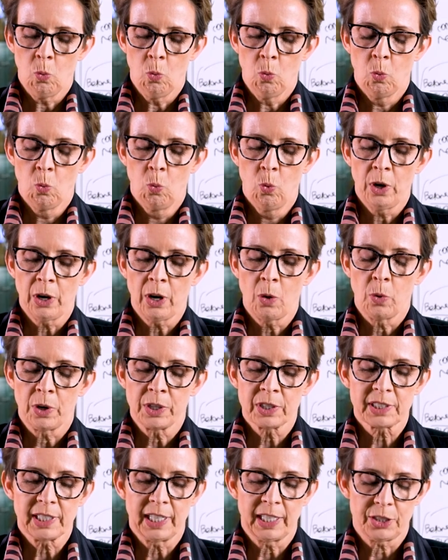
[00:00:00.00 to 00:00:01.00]
what I want to
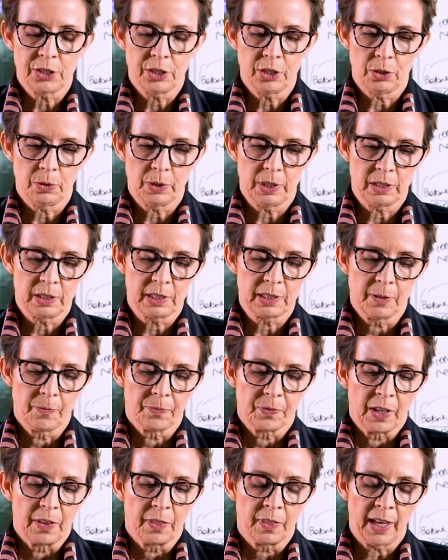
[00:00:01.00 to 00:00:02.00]
say to you is
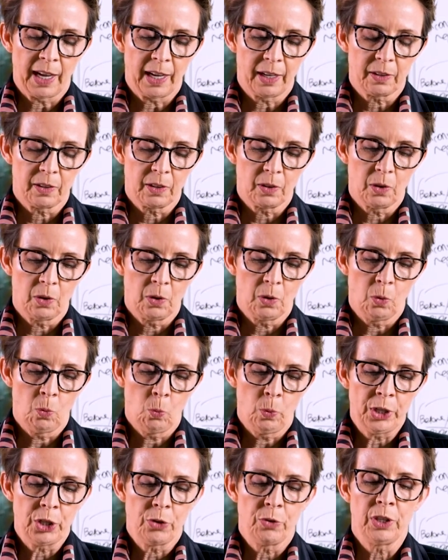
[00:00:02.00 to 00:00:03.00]
that
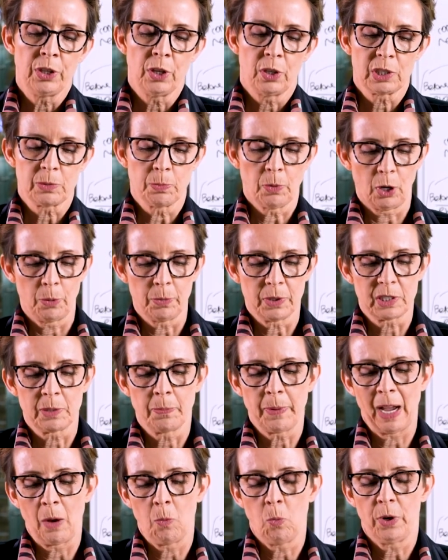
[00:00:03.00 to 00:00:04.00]
when you're in those moments
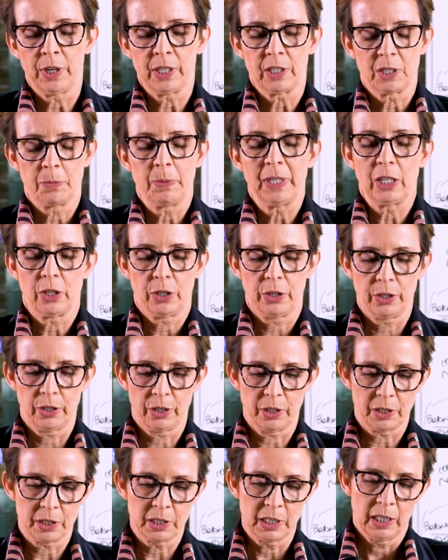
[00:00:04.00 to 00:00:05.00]
about wanting to be
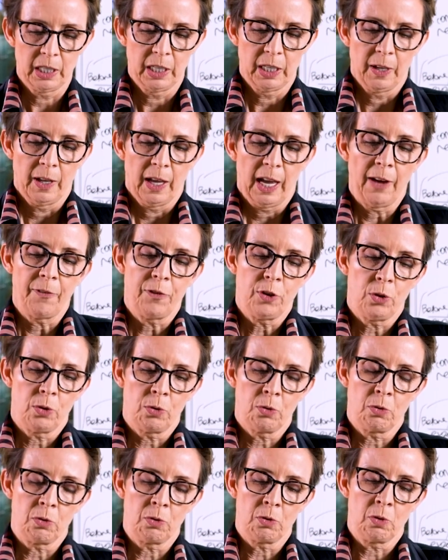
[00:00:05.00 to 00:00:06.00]
heard, have
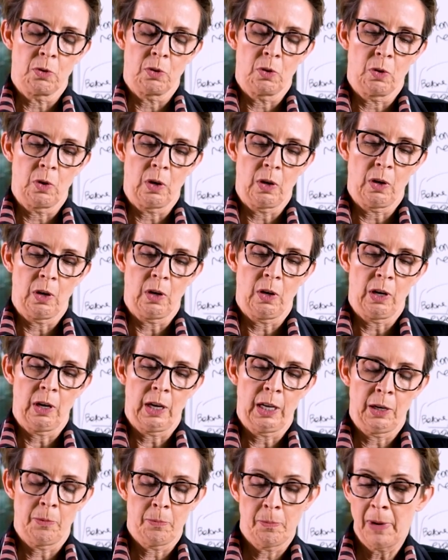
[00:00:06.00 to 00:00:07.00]
you,
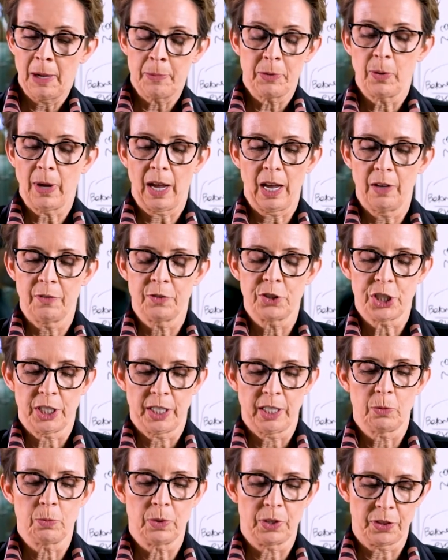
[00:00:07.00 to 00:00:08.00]
and maybe you have
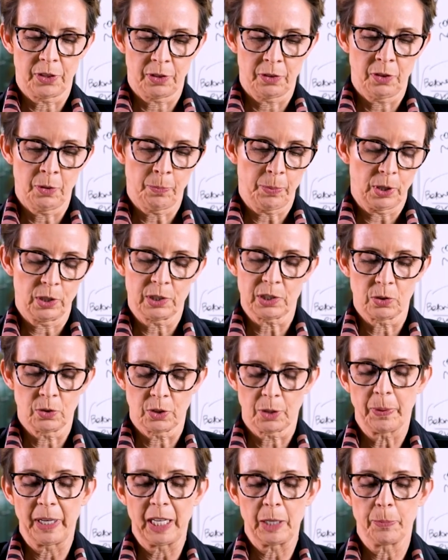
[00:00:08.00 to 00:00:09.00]
shared with the person or the
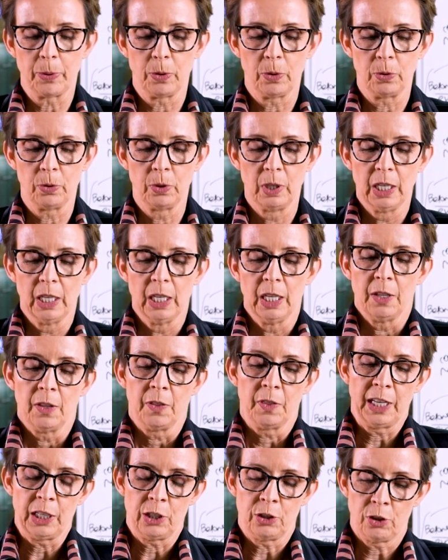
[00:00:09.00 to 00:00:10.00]
people
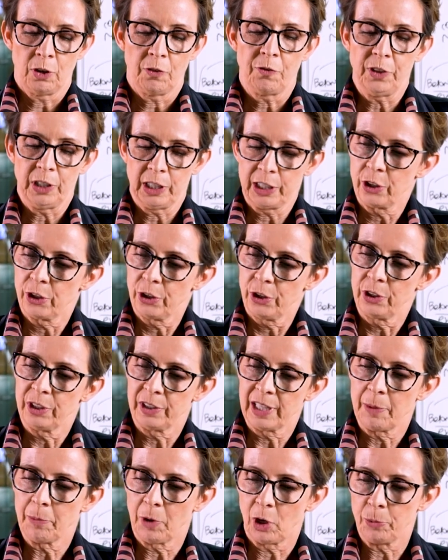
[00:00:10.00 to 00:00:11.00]
that you're not feeling heard in
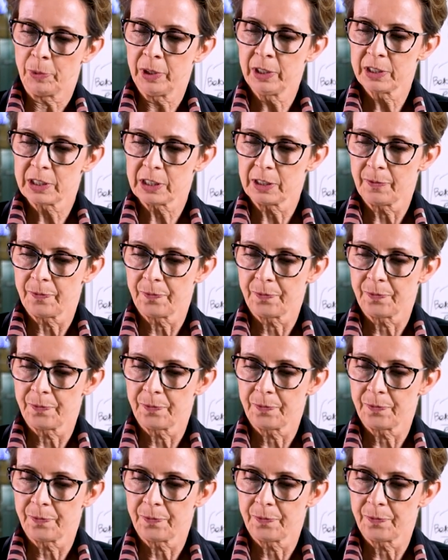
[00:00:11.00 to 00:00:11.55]
that moment?